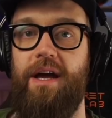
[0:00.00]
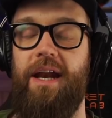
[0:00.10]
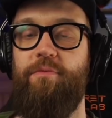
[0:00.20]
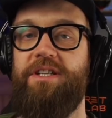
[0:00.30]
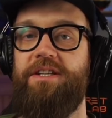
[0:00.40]
And
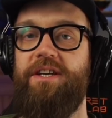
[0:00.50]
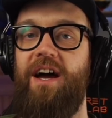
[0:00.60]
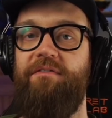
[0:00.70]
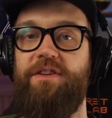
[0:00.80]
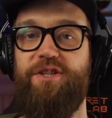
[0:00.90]
it was a
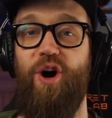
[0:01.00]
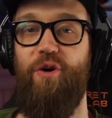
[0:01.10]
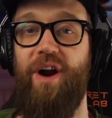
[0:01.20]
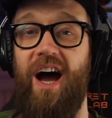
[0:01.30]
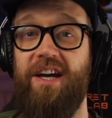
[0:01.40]
sight for sore
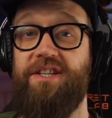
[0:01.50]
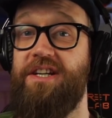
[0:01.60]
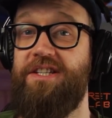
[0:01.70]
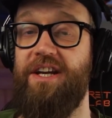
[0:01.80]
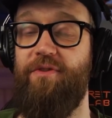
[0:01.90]
eyes,
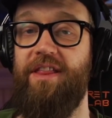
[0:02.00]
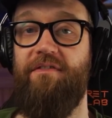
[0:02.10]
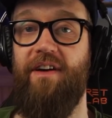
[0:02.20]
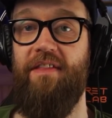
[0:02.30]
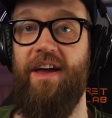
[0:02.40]
considering the
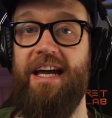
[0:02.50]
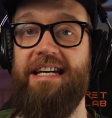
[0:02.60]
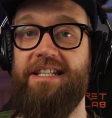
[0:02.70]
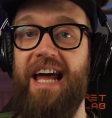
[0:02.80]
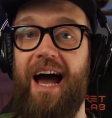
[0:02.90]
fact that he
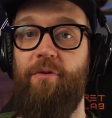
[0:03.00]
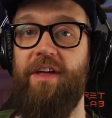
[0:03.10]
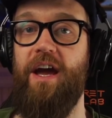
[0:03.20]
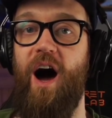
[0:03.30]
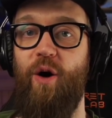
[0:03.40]
is now
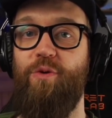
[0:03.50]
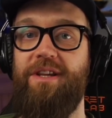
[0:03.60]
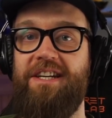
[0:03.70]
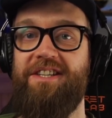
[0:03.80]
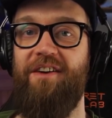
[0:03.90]
the
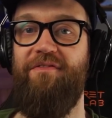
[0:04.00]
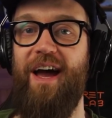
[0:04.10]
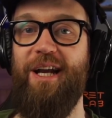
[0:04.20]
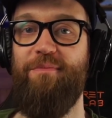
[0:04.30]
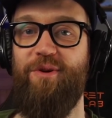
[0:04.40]
oldest
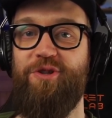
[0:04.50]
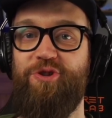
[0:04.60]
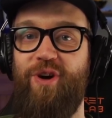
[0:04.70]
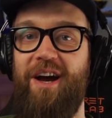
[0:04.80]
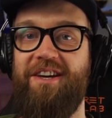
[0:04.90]
available
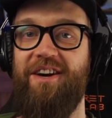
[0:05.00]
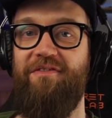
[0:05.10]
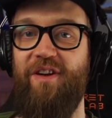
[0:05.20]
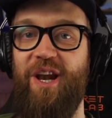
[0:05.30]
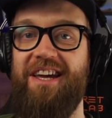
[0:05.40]
striker
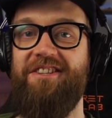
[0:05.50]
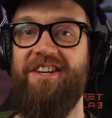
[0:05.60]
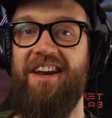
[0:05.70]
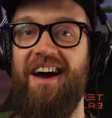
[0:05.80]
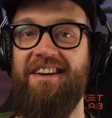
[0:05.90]
for Leeds
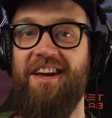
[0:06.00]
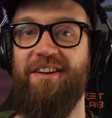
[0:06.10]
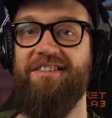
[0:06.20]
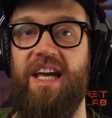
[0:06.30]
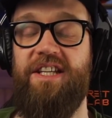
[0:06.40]

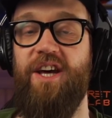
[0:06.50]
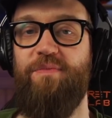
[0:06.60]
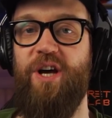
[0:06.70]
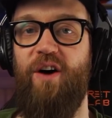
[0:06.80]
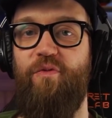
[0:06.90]
United. He topped
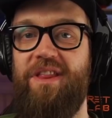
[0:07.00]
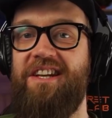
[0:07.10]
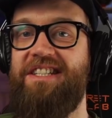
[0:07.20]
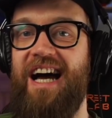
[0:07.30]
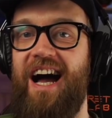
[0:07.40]
it off with a
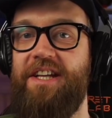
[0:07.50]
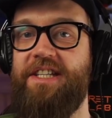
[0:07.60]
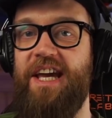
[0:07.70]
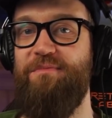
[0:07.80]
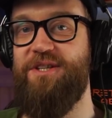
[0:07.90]
darts
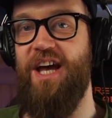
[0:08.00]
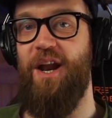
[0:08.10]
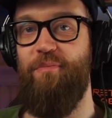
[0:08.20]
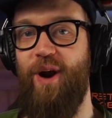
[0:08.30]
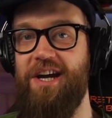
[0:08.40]
themed
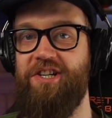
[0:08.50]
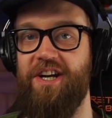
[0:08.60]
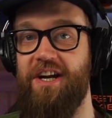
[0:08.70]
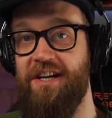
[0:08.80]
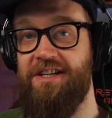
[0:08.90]

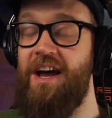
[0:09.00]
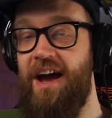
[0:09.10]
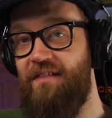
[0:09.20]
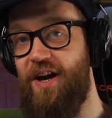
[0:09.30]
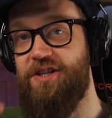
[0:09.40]
celebration, and
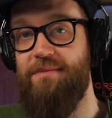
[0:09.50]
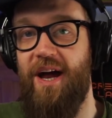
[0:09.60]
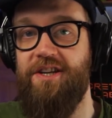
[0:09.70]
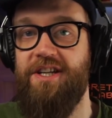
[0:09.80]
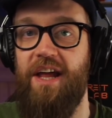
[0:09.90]
I've actually
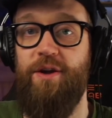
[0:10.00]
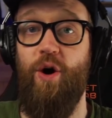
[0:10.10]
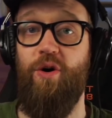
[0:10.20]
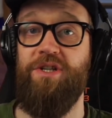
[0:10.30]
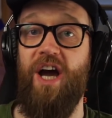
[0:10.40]
managed to get the
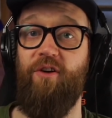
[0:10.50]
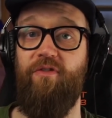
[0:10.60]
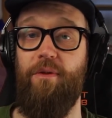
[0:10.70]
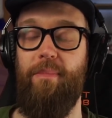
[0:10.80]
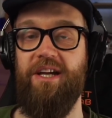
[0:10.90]
audio from
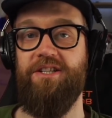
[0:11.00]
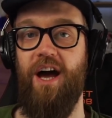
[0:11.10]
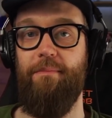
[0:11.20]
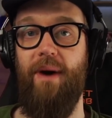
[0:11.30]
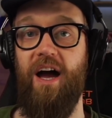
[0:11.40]
the
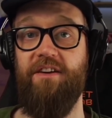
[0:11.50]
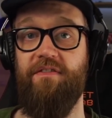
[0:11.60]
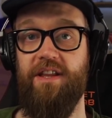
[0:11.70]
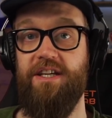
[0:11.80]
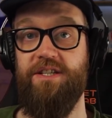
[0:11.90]
pitchside mic for
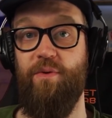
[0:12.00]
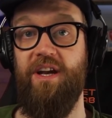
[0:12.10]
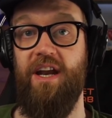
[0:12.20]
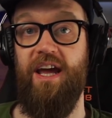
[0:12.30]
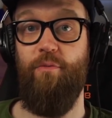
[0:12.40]
this so we
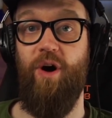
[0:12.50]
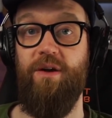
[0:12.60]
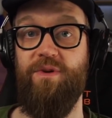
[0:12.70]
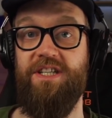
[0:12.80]
can hear what he was